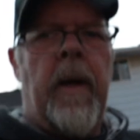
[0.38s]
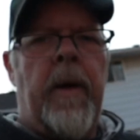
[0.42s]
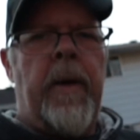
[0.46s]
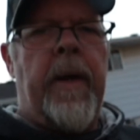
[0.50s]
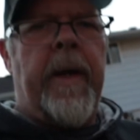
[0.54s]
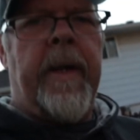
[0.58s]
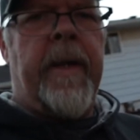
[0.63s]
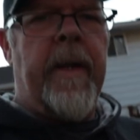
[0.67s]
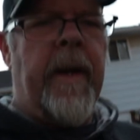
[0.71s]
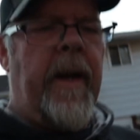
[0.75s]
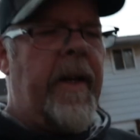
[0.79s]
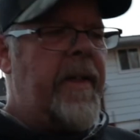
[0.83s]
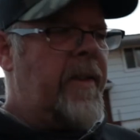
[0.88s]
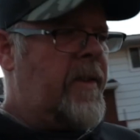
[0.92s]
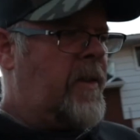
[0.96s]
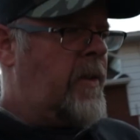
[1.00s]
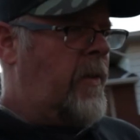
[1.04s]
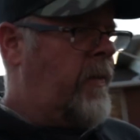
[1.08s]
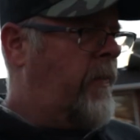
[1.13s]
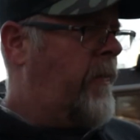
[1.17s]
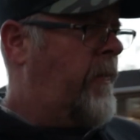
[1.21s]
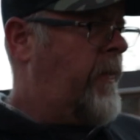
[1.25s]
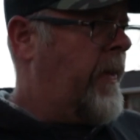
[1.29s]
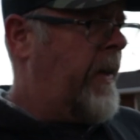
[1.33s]
All right,
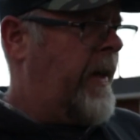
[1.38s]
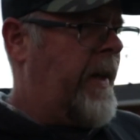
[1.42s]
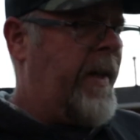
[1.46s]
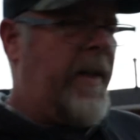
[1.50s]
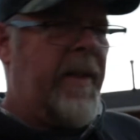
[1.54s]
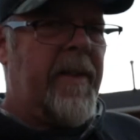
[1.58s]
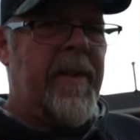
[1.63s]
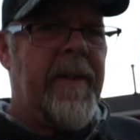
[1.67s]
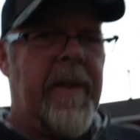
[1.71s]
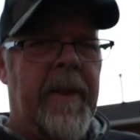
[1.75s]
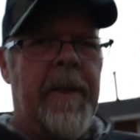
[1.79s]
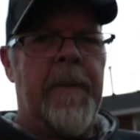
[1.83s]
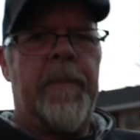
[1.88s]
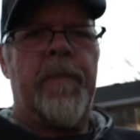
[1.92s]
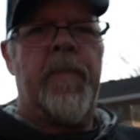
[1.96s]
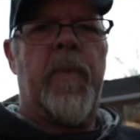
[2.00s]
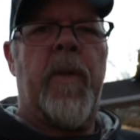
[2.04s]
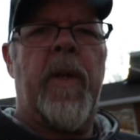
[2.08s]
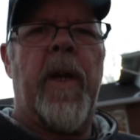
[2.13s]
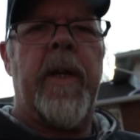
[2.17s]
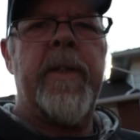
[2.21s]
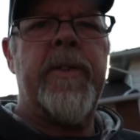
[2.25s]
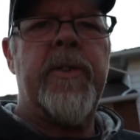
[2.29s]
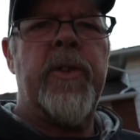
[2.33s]
guys, you've
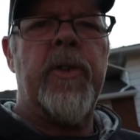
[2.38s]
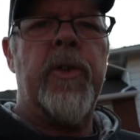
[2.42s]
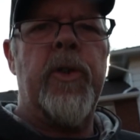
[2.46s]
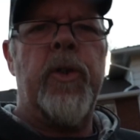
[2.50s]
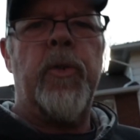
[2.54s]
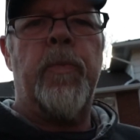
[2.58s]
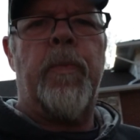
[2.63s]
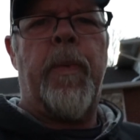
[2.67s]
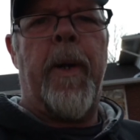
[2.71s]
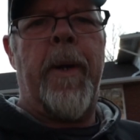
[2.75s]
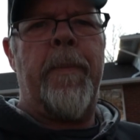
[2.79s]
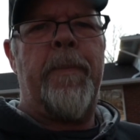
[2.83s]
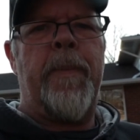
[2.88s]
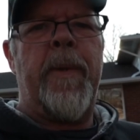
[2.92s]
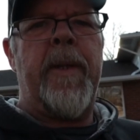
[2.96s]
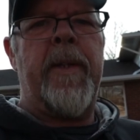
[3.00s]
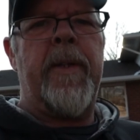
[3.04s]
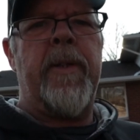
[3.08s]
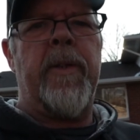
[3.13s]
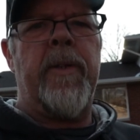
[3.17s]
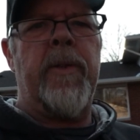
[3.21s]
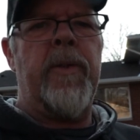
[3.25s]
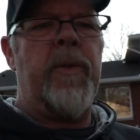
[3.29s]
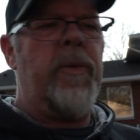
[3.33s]
got your new puppy,
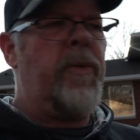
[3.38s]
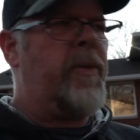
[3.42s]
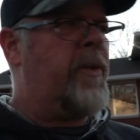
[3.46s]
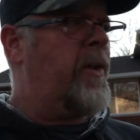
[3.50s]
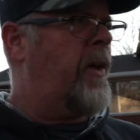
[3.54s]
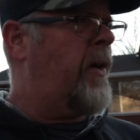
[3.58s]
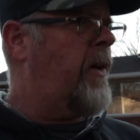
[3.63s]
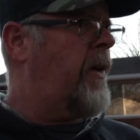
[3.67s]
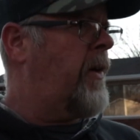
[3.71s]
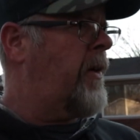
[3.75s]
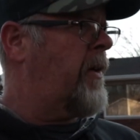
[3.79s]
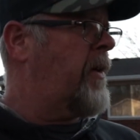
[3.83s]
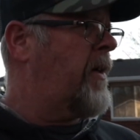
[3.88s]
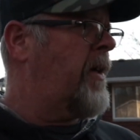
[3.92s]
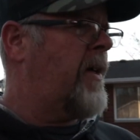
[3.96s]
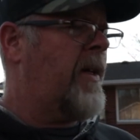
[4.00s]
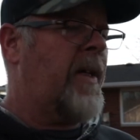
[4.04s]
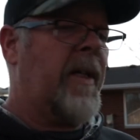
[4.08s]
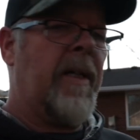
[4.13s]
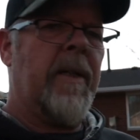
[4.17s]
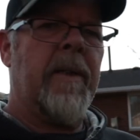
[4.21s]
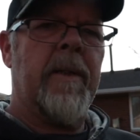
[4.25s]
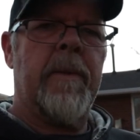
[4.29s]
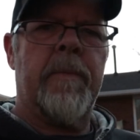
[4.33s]
your new dog.
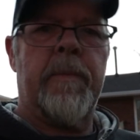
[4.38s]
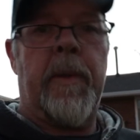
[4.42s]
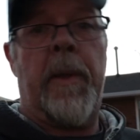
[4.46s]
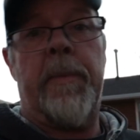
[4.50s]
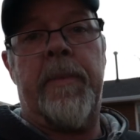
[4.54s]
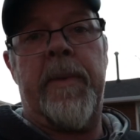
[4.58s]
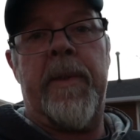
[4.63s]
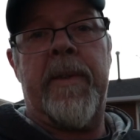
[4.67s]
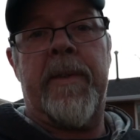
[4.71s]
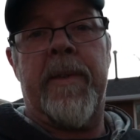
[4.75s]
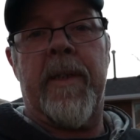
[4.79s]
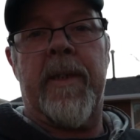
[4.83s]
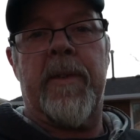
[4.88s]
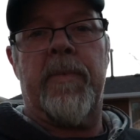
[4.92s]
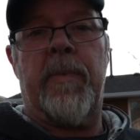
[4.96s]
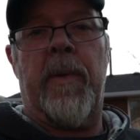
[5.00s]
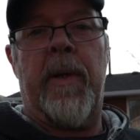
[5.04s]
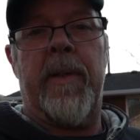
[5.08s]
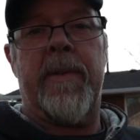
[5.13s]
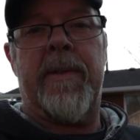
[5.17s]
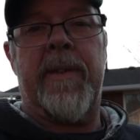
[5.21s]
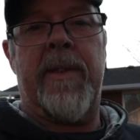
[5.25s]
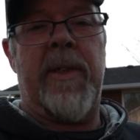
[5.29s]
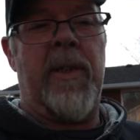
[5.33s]
Puppy 6
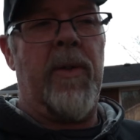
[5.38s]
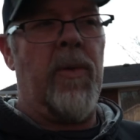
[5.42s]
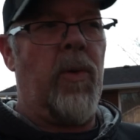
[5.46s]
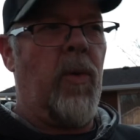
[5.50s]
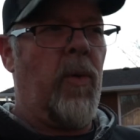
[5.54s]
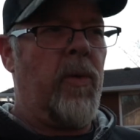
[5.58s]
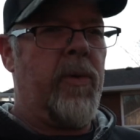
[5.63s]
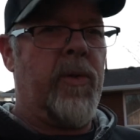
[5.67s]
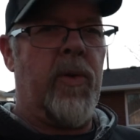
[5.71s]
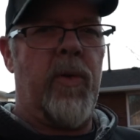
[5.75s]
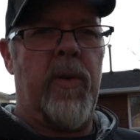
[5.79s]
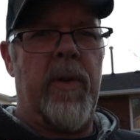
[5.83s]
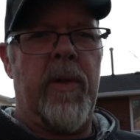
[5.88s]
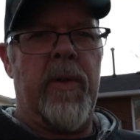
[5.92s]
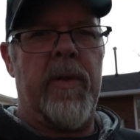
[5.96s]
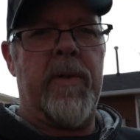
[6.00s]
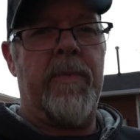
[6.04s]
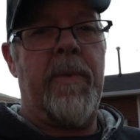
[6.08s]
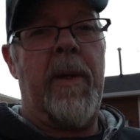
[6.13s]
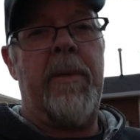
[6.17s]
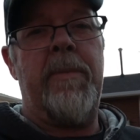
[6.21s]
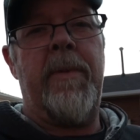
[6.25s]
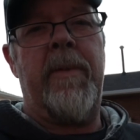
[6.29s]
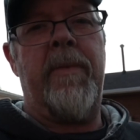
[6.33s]
months, a year old, 2
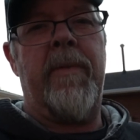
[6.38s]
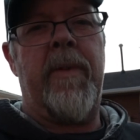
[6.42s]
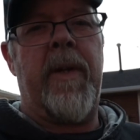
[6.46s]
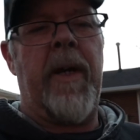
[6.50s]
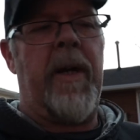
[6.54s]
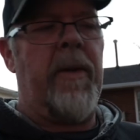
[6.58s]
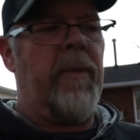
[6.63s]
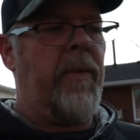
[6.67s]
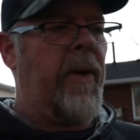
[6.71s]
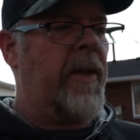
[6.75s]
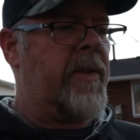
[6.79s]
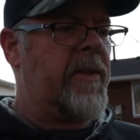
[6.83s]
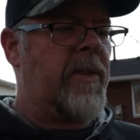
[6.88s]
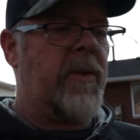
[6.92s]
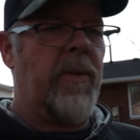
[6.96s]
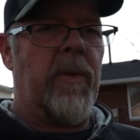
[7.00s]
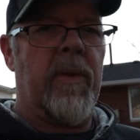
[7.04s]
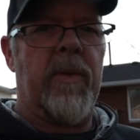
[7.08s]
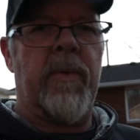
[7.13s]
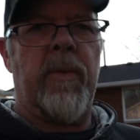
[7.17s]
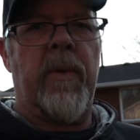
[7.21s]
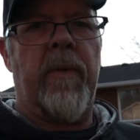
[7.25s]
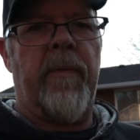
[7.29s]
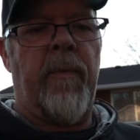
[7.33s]
years, maybe even got a rescue
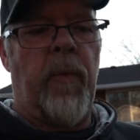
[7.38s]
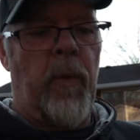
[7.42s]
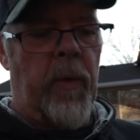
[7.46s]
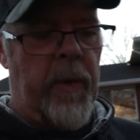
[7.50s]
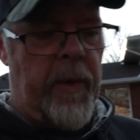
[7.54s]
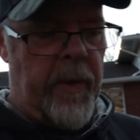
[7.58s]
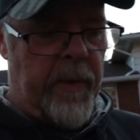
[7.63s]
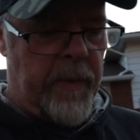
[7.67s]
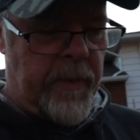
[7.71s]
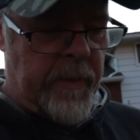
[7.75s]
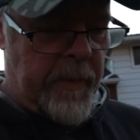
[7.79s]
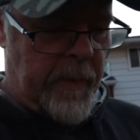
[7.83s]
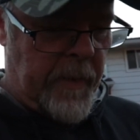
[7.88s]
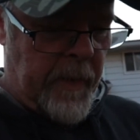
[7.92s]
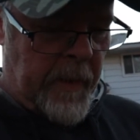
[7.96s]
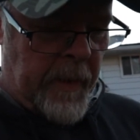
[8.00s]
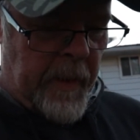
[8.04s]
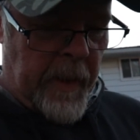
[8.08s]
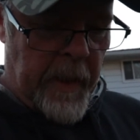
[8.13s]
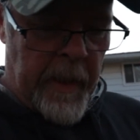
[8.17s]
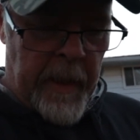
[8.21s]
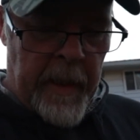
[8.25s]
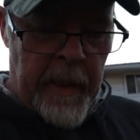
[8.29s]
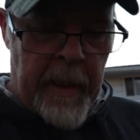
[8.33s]
at 3 or 4 years.
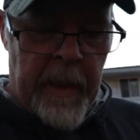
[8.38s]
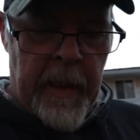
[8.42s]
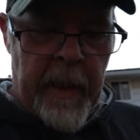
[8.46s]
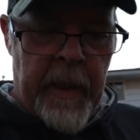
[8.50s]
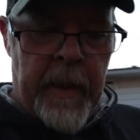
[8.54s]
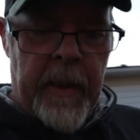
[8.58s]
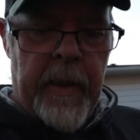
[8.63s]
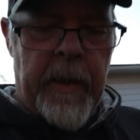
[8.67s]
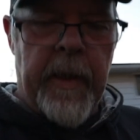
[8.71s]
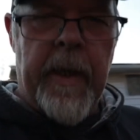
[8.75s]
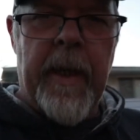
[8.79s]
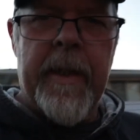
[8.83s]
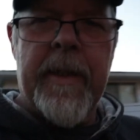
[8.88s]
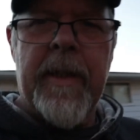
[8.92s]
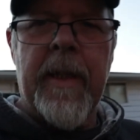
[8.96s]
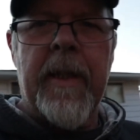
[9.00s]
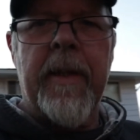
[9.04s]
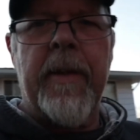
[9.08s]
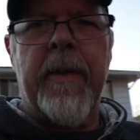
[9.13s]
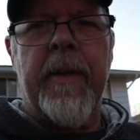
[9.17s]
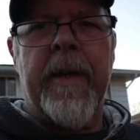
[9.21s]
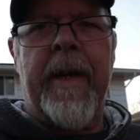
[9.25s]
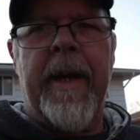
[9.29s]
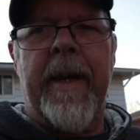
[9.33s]
You got the
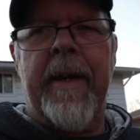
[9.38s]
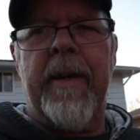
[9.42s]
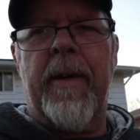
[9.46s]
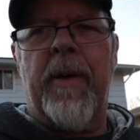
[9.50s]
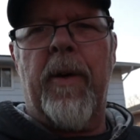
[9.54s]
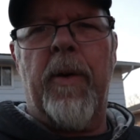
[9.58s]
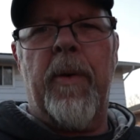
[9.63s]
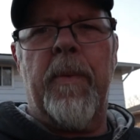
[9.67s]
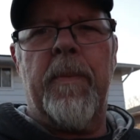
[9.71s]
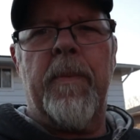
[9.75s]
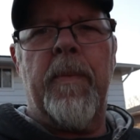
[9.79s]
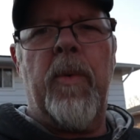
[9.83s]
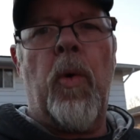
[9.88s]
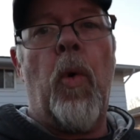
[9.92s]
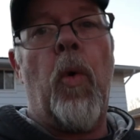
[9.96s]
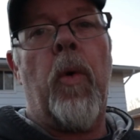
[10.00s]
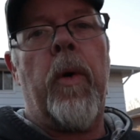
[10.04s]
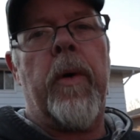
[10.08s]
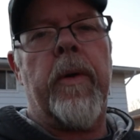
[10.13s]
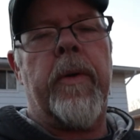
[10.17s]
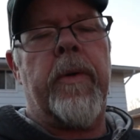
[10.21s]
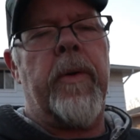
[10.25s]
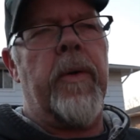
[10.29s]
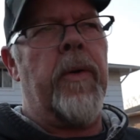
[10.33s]
little guy home,
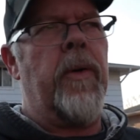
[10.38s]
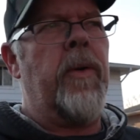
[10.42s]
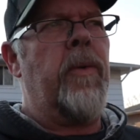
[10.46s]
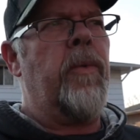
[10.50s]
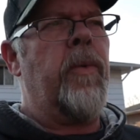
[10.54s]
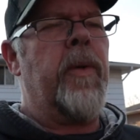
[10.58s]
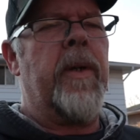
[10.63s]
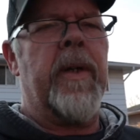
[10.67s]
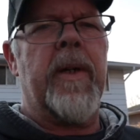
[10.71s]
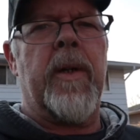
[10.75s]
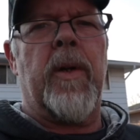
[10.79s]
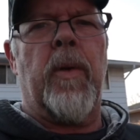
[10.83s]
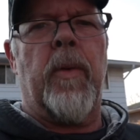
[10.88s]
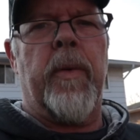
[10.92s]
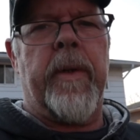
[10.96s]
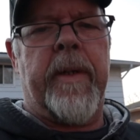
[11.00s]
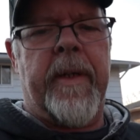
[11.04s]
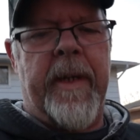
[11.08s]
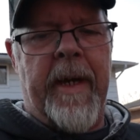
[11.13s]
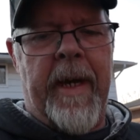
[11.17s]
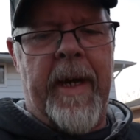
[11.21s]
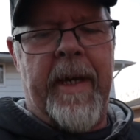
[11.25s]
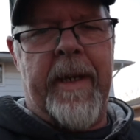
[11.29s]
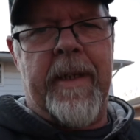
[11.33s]
or girl. We're gonna go
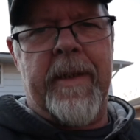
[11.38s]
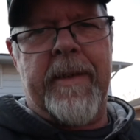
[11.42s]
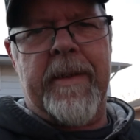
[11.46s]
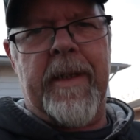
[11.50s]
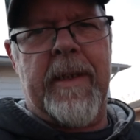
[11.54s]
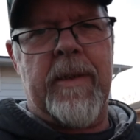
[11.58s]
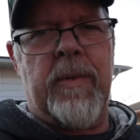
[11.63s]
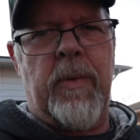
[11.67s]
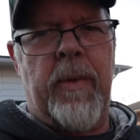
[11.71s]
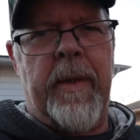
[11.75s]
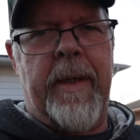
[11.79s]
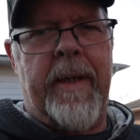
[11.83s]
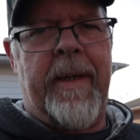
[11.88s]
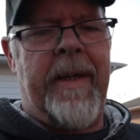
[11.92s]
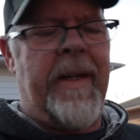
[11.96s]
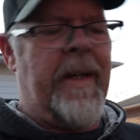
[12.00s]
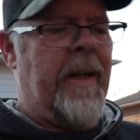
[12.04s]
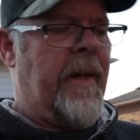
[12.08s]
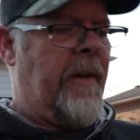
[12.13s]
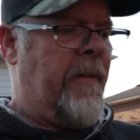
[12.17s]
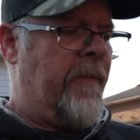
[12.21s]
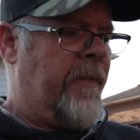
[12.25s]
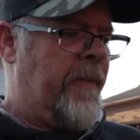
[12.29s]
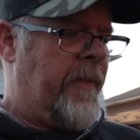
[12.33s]
with guy, because that's what I
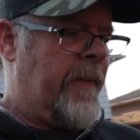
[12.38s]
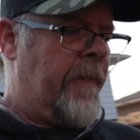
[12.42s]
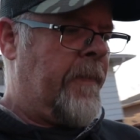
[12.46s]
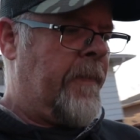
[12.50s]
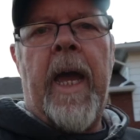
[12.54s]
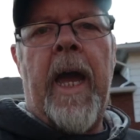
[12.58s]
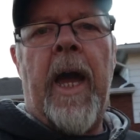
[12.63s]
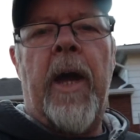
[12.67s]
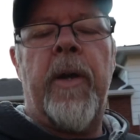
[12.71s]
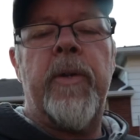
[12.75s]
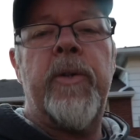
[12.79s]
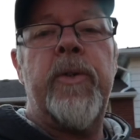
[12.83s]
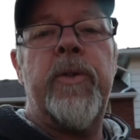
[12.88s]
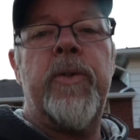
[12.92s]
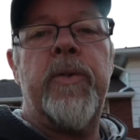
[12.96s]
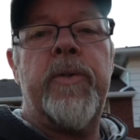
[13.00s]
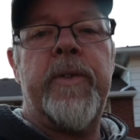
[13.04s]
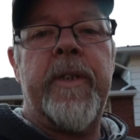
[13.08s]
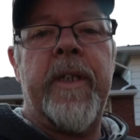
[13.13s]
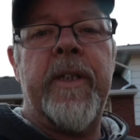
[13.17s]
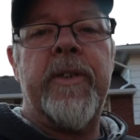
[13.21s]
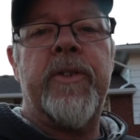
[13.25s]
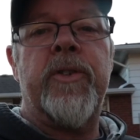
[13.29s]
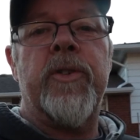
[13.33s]
have. How do you
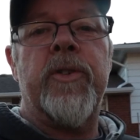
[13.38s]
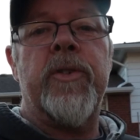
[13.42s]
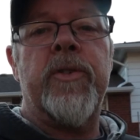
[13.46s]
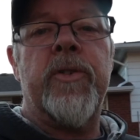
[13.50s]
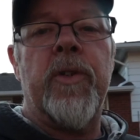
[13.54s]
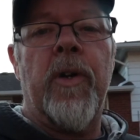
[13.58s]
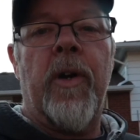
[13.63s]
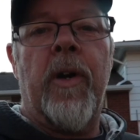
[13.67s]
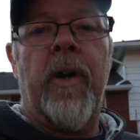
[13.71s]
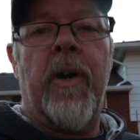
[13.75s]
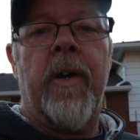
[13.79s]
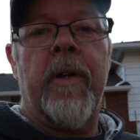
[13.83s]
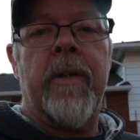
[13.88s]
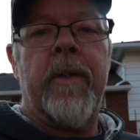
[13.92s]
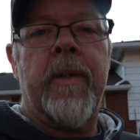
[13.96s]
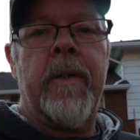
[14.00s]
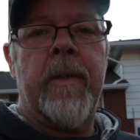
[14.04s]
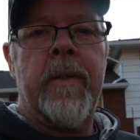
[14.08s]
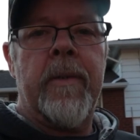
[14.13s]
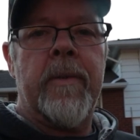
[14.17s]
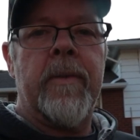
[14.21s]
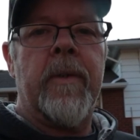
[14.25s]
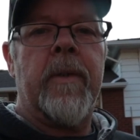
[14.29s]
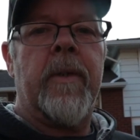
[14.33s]
teach your dog
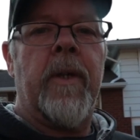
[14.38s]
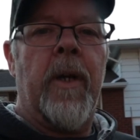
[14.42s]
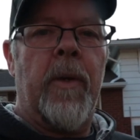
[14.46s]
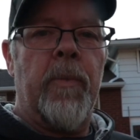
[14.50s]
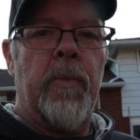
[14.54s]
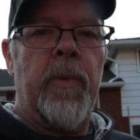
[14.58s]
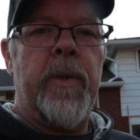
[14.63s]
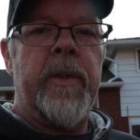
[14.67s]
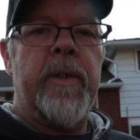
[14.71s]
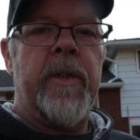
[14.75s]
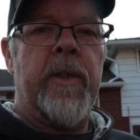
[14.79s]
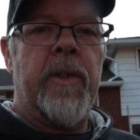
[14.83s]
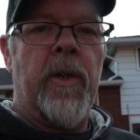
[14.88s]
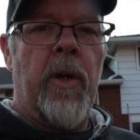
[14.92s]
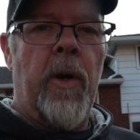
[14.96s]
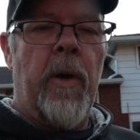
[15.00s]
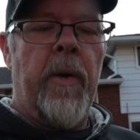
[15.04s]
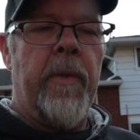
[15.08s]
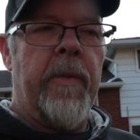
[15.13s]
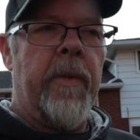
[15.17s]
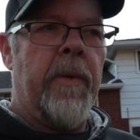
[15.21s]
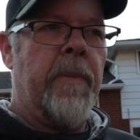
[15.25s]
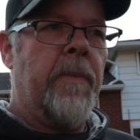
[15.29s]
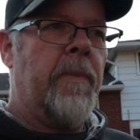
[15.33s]
to come when you
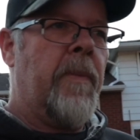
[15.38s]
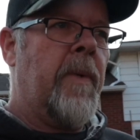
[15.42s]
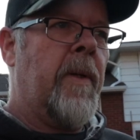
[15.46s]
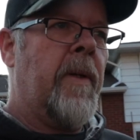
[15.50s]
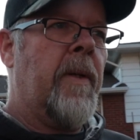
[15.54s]
call them?